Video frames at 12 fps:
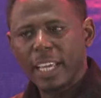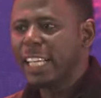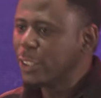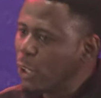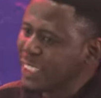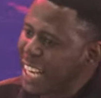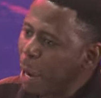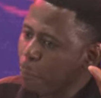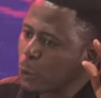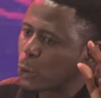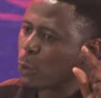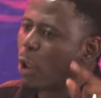He's not
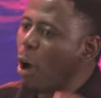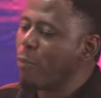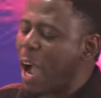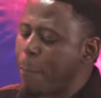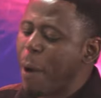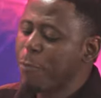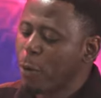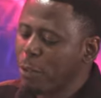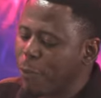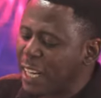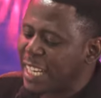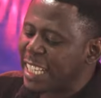able to love, apart from
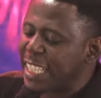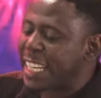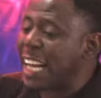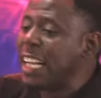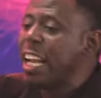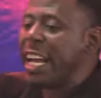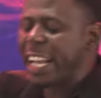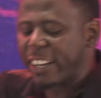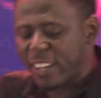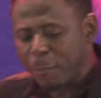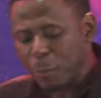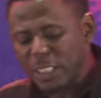the fact that he can, it
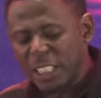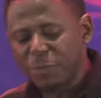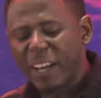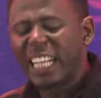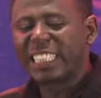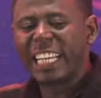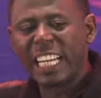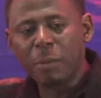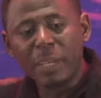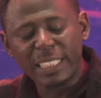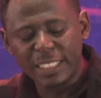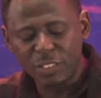cripples his faith, it
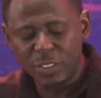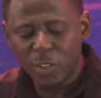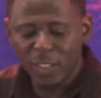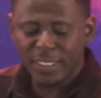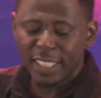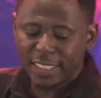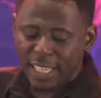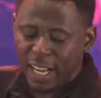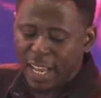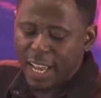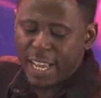limits his resources, uh,